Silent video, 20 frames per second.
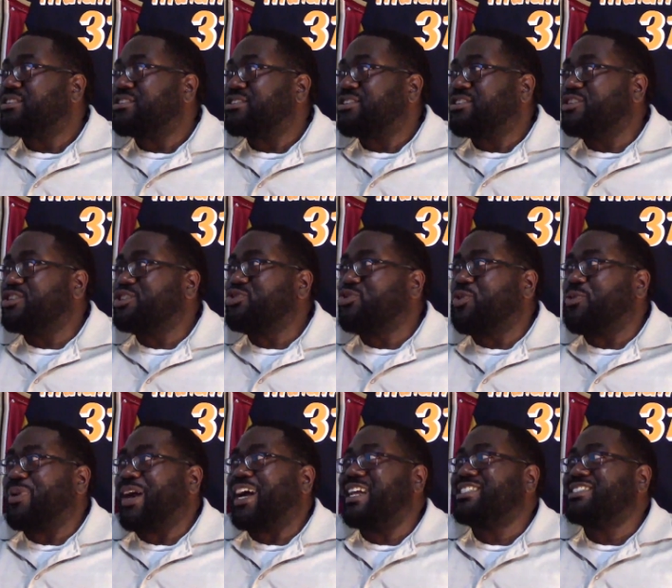could you
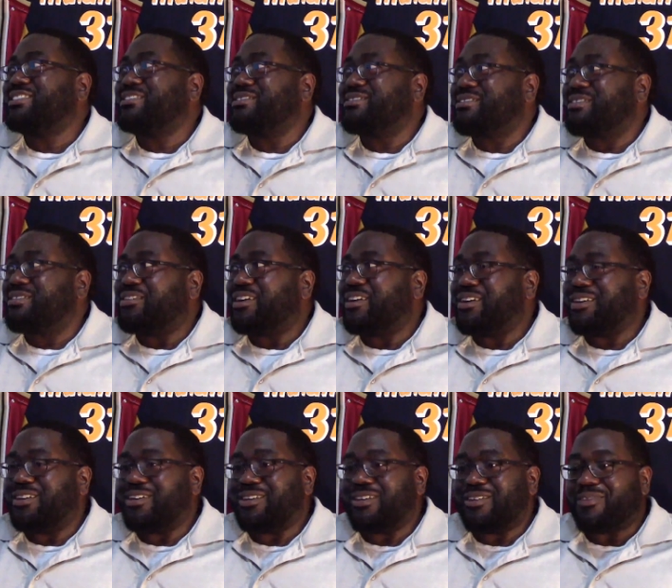imagine
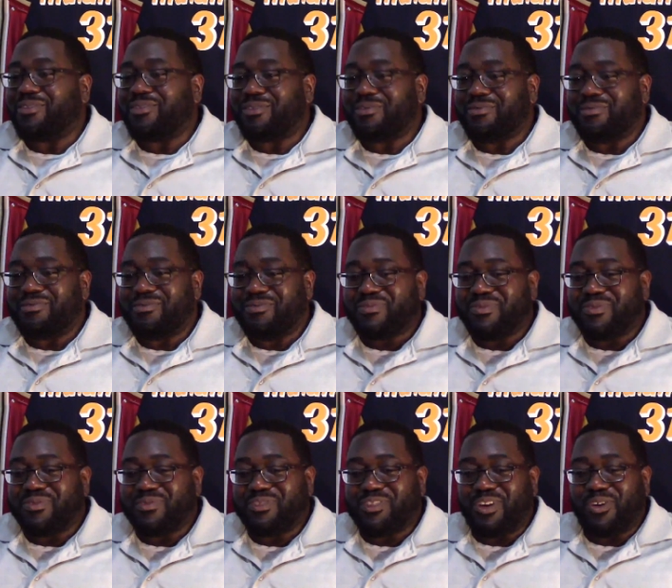
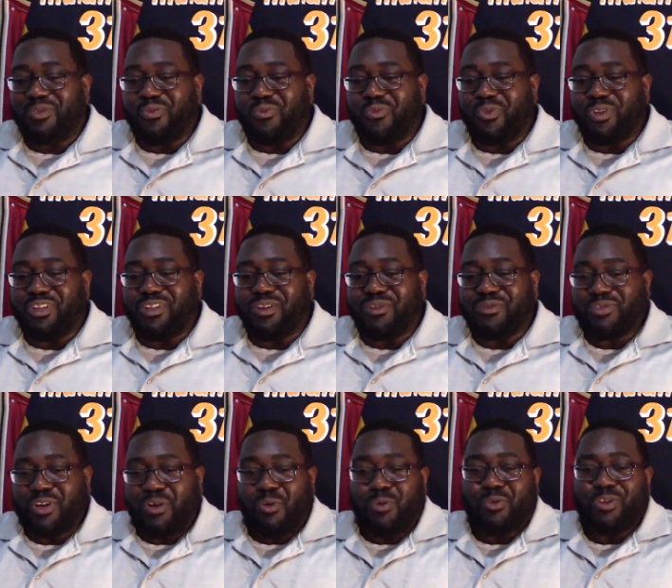one of those
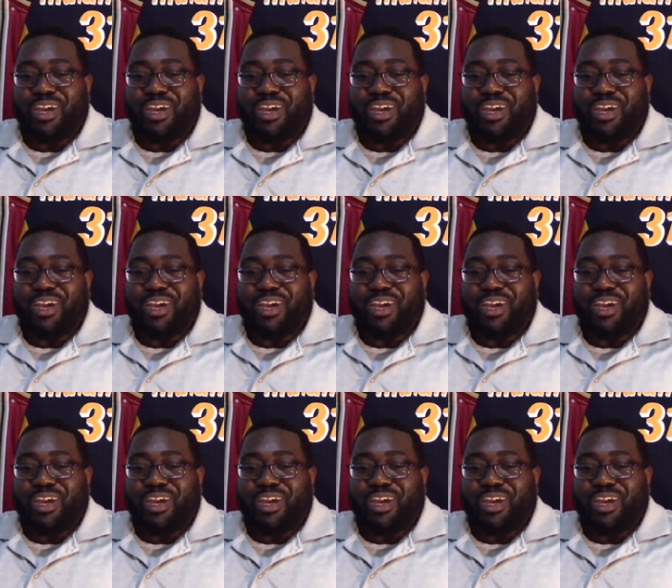old